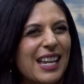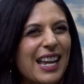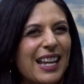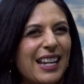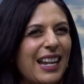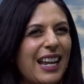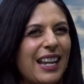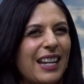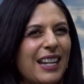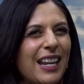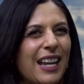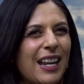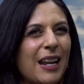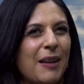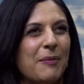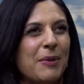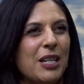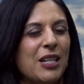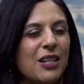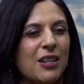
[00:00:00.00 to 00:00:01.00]
And I
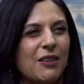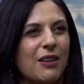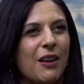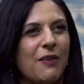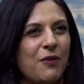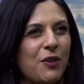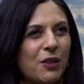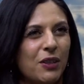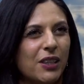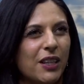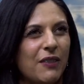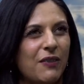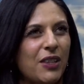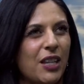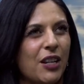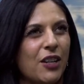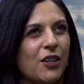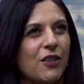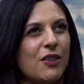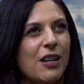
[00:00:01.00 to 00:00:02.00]
mean, if you live
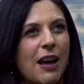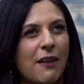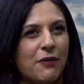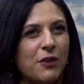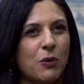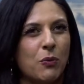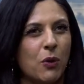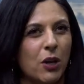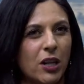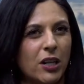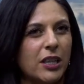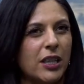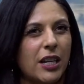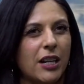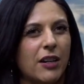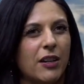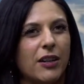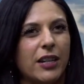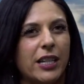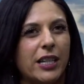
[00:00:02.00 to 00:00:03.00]
there, you'd have to work
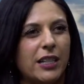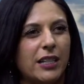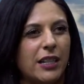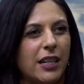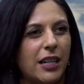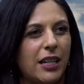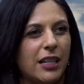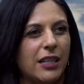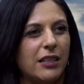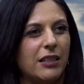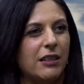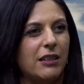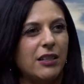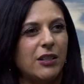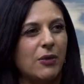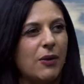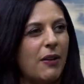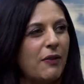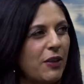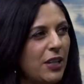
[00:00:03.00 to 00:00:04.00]
there and
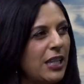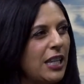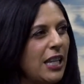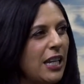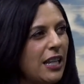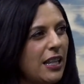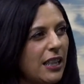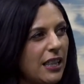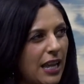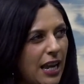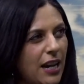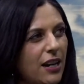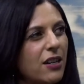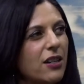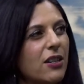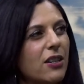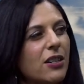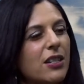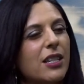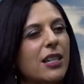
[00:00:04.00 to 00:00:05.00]
do everything
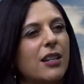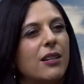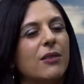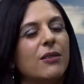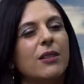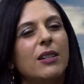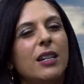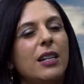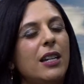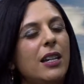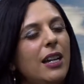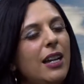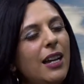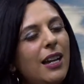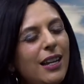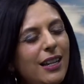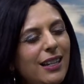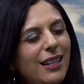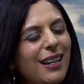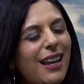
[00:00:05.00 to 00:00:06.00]
there. So
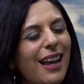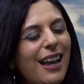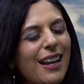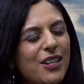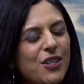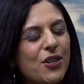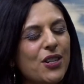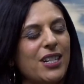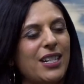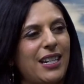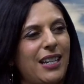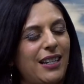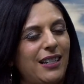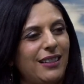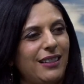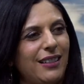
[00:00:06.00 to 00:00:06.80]
interesting.